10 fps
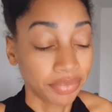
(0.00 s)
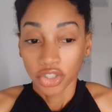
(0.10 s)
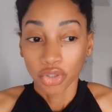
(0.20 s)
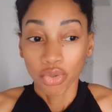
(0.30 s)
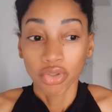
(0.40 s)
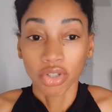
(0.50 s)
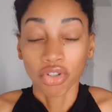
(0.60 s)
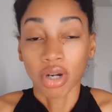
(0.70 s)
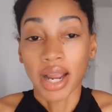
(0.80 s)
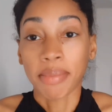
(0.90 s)
Use a
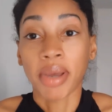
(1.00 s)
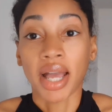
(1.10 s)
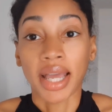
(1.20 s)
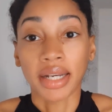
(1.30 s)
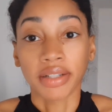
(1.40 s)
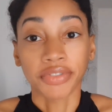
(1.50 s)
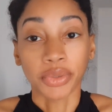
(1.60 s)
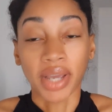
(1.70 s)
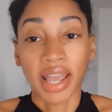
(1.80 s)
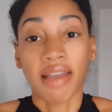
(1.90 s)
tripod if
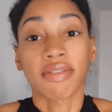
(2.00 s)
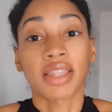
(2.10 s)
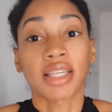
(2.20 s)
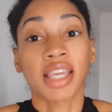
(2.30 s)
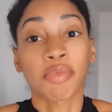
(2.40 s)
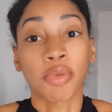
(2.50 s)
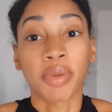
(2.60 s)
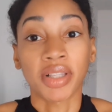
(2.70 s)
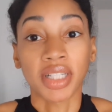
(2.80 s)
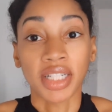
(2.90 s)
you have the
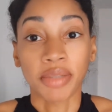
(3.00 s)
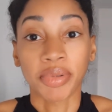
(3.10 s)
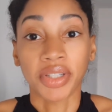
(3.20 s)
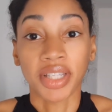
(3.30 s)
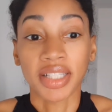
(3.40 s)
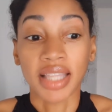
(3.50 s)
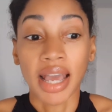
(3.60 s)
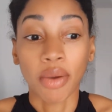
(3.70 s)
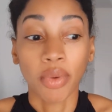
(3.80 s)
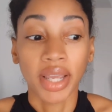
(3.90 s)
capability, because
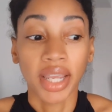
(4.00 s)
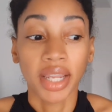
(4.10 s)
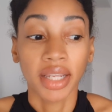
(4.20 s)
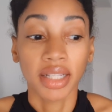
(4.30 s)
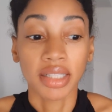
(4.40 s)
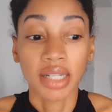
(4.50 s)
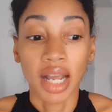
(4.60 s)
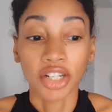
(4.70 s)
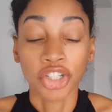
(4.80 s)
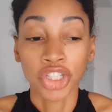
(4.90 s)
that way it's
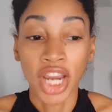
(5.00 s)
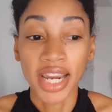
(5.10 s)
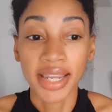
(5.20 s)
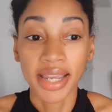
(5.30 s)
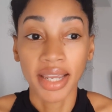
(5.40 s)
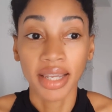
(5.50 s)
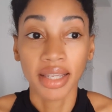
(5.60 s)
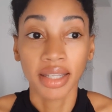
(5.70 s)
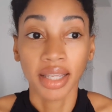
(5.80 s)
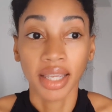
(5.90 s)
not
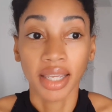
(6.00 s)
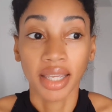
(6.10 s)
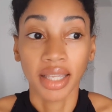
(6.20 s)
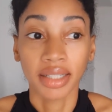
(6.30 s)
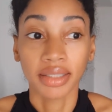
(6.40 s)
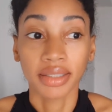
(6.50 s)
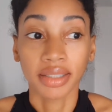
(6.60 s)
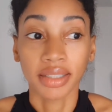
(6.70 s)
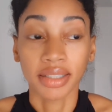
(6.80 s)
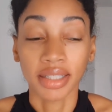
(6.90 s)
shaking and
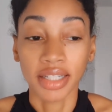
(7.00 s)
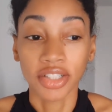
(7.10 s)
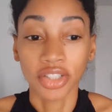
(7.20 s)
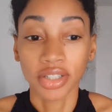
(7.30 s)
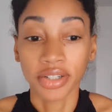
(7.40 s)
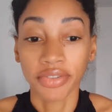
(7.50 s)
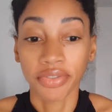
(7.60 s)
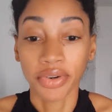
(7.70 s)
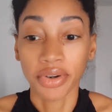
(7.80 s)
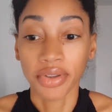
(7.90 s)
it's easier
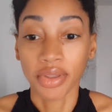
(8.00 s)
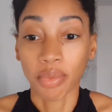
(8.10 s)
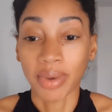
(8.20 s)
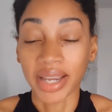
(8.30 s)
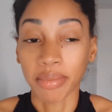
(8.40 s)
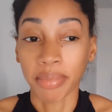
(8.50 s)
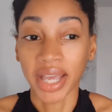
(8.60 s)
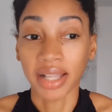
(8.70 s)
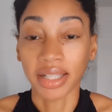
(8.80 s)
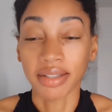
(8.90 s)
for the white
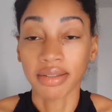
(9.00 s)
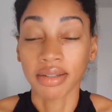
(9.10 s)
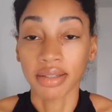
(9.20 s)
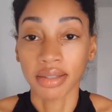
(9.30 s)
balance to